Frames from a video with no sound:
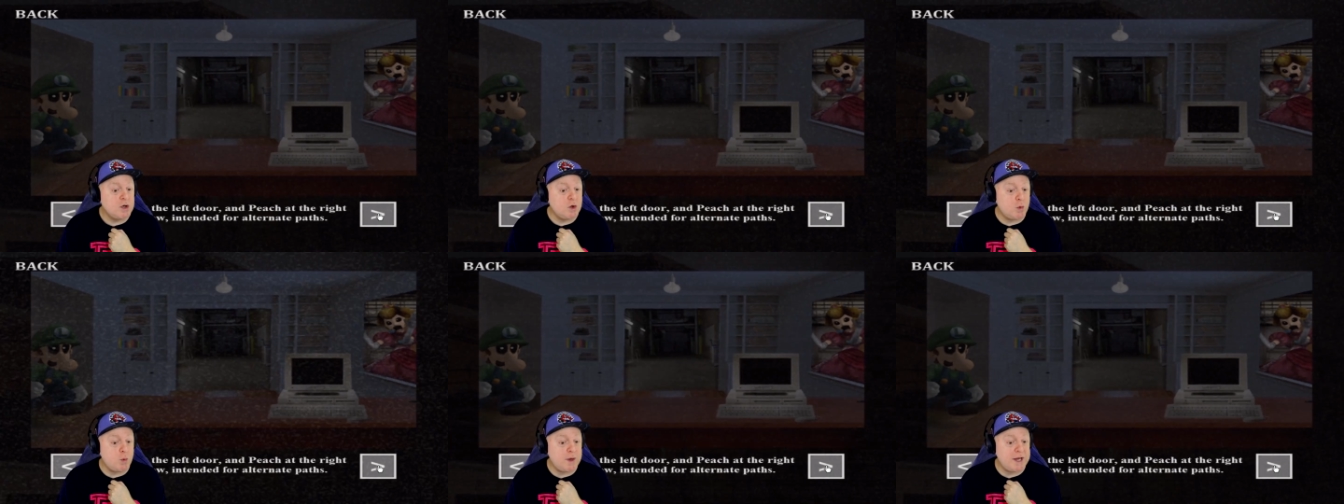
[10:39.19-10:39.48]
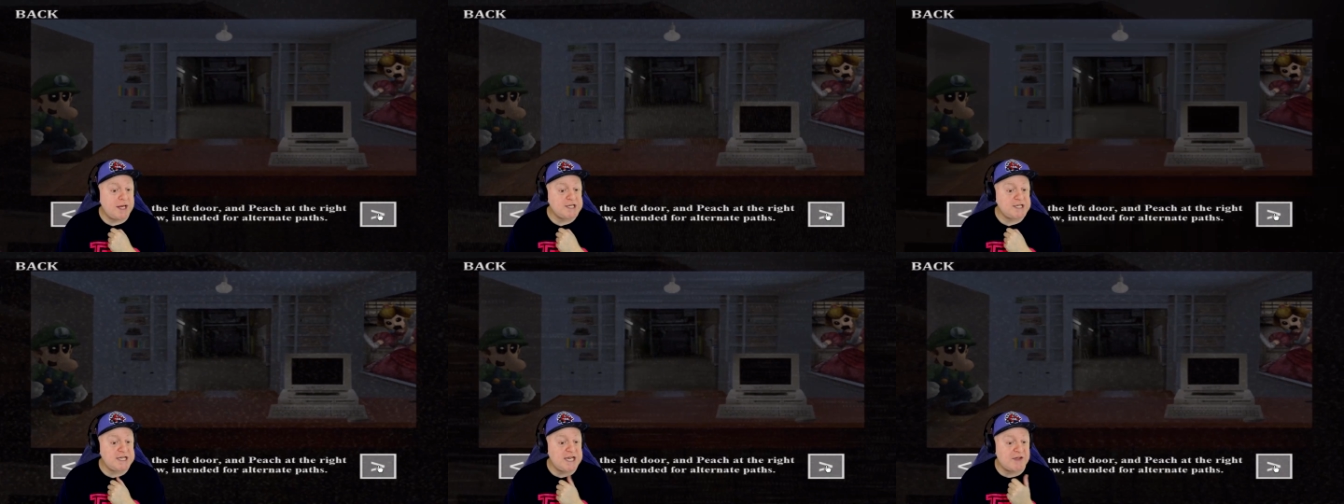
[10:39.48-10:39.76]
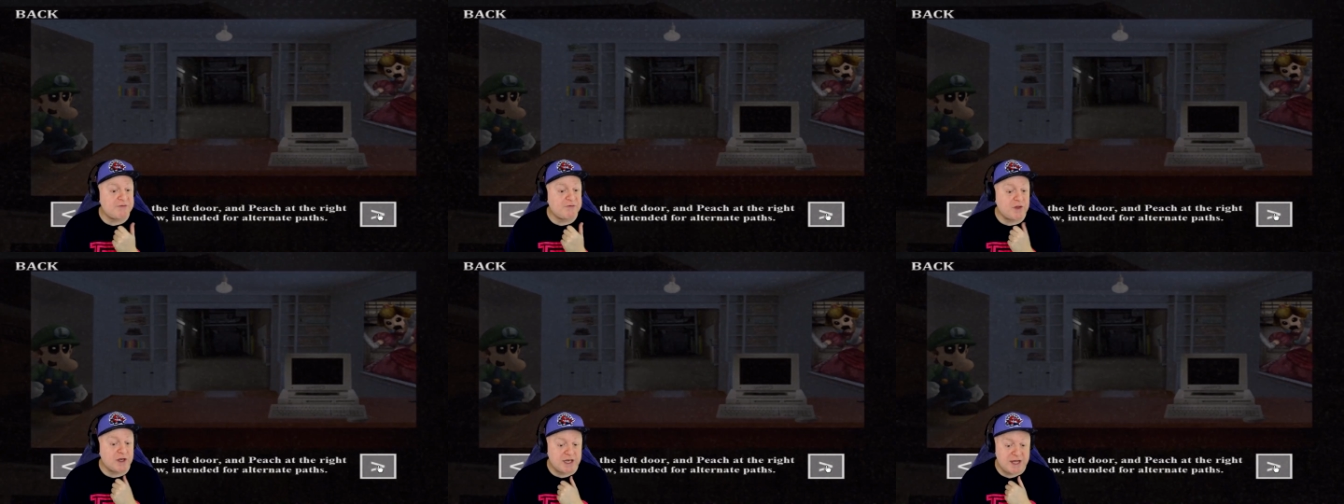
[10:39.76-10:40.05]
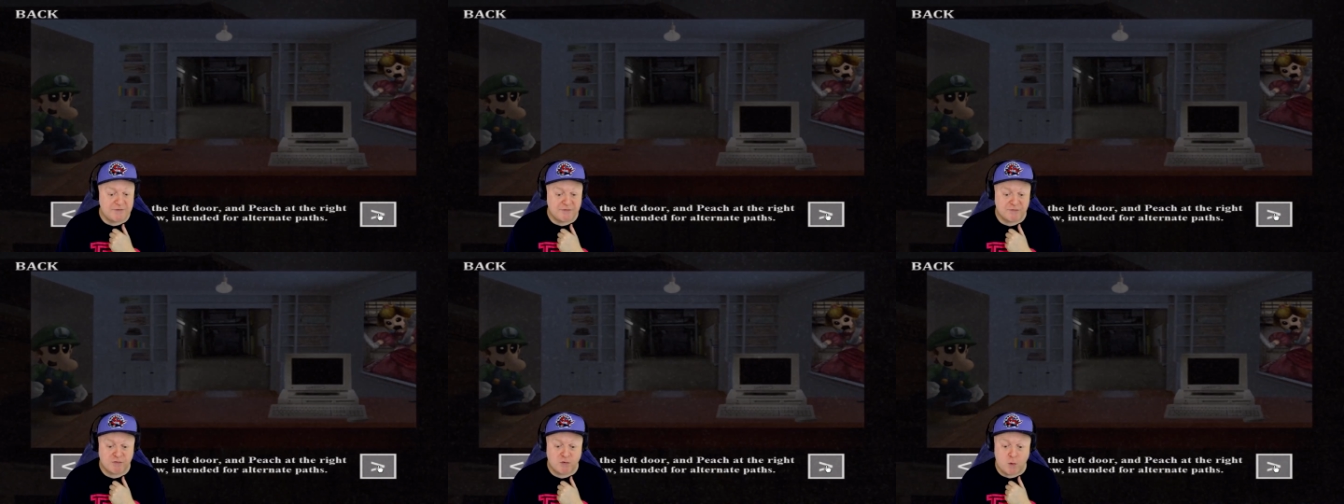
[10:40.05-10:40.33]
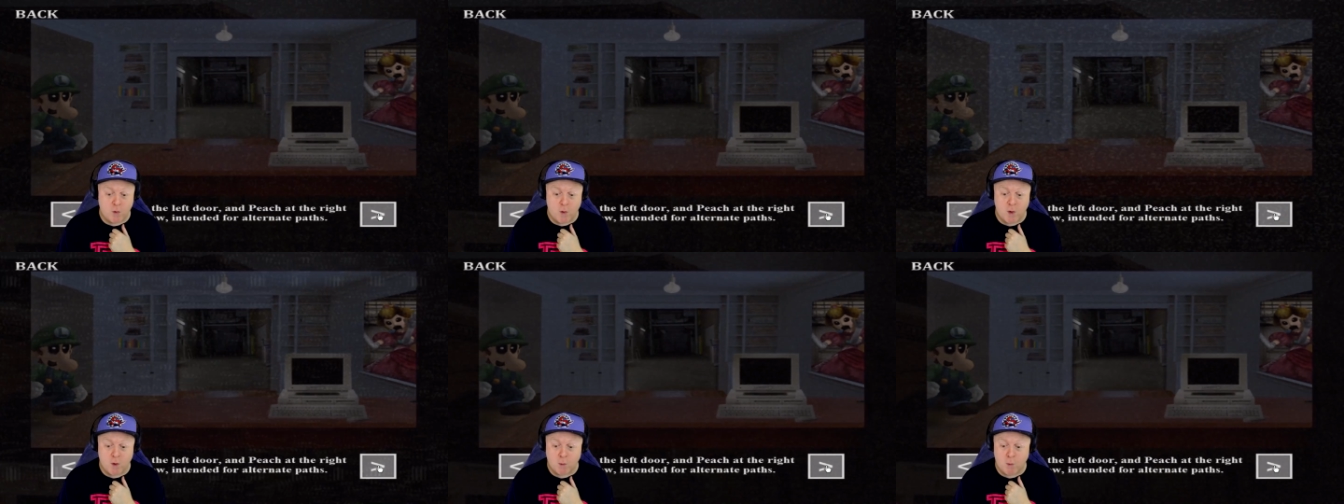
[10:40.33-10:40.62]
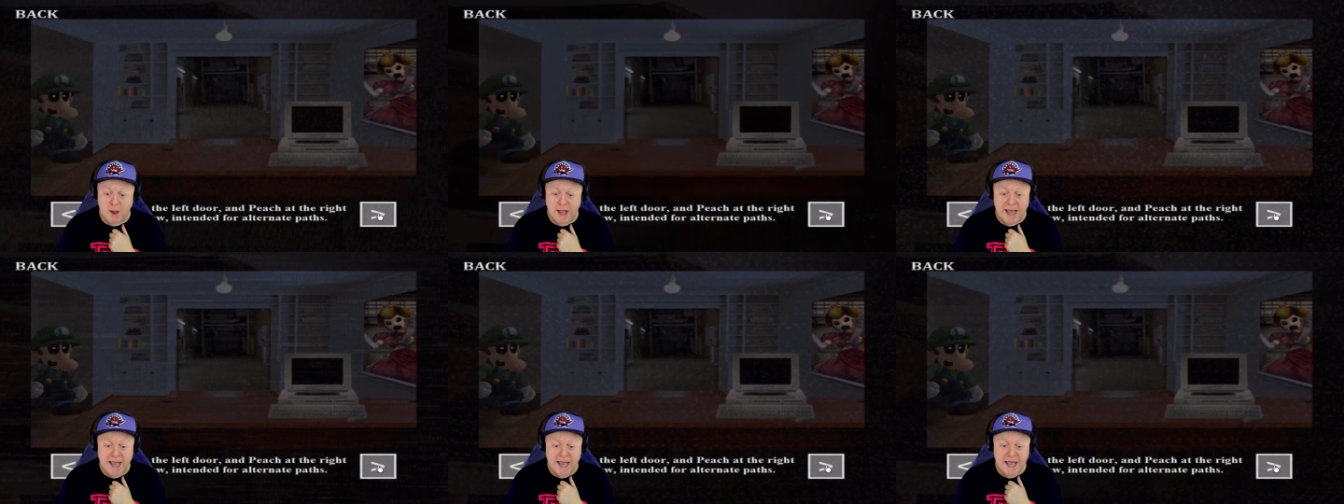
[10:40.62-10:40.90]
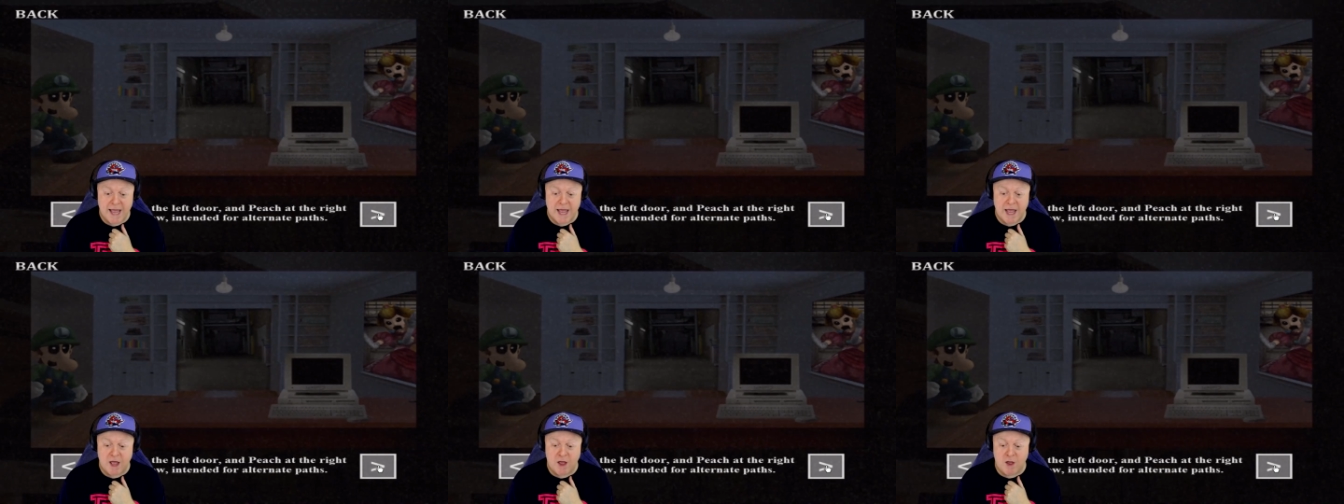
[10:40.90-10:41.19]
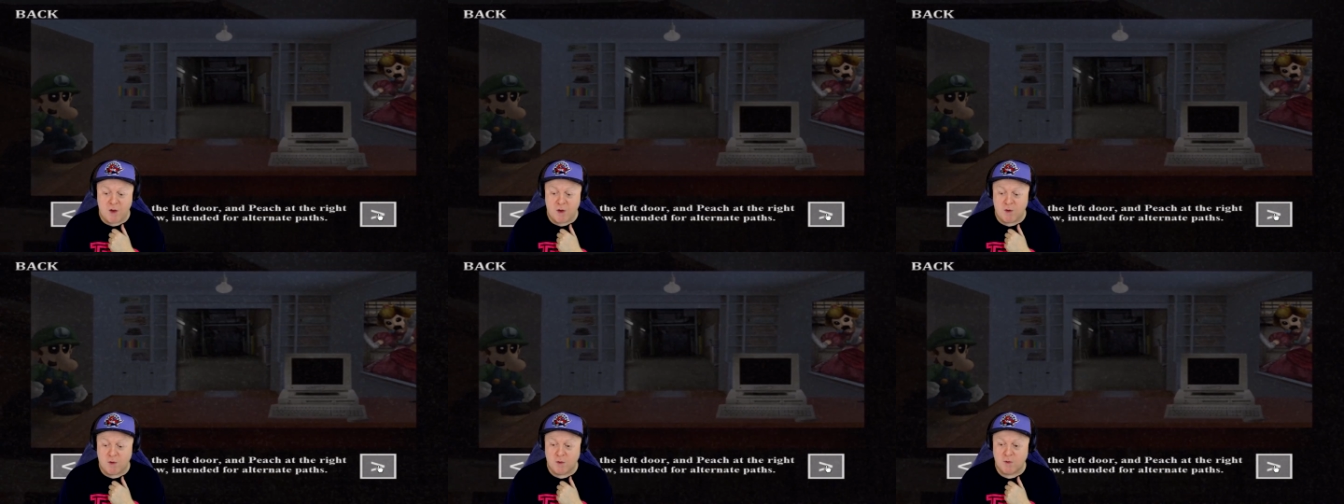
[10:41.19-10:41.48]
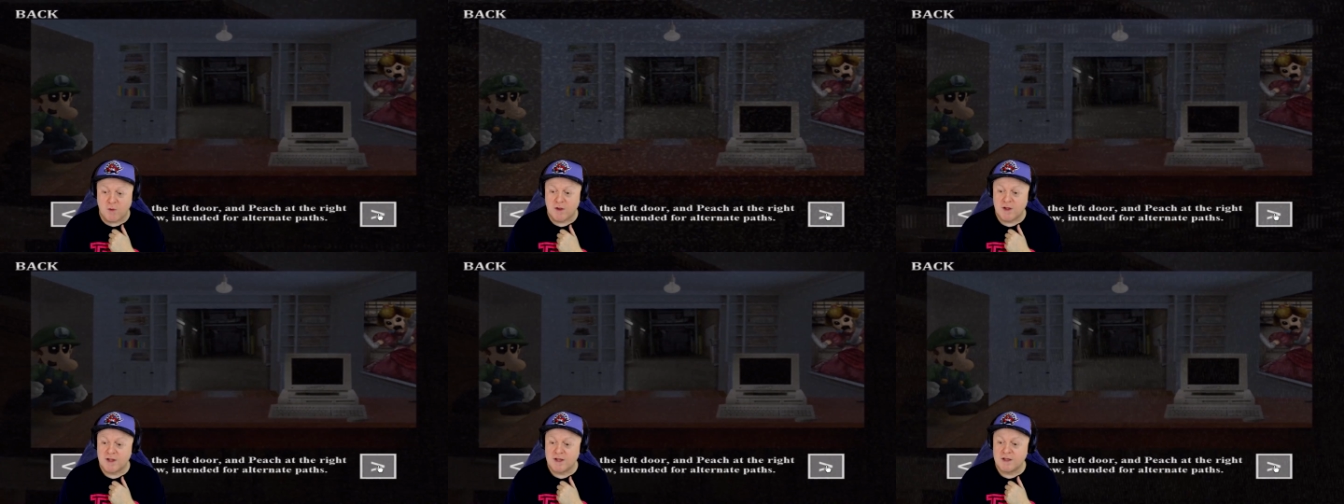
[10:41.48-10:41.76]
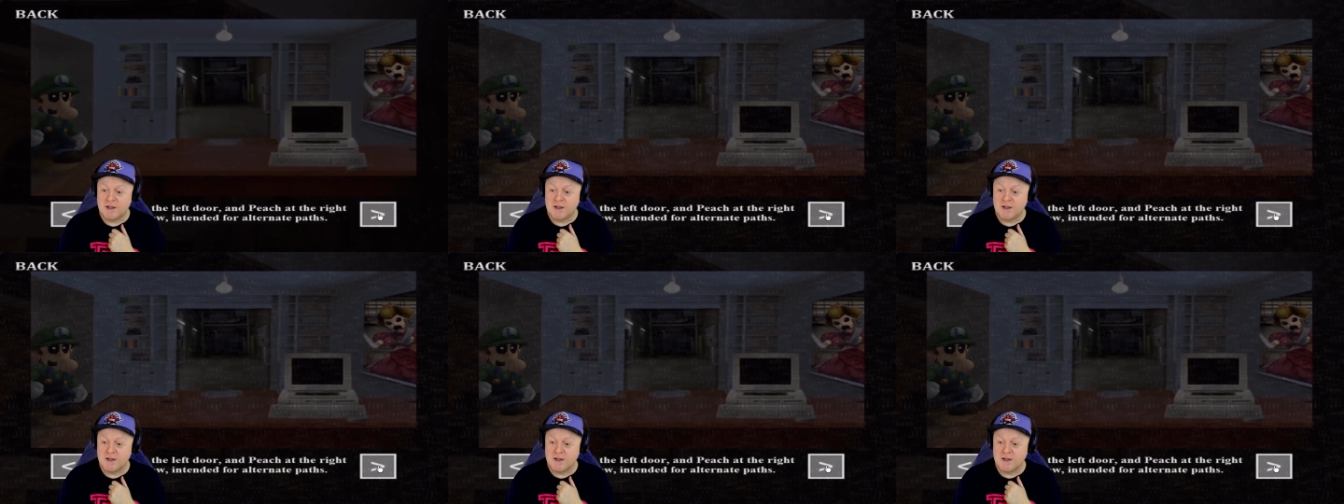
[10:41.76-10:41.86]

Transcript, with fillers: Luigi at the left door. Wow.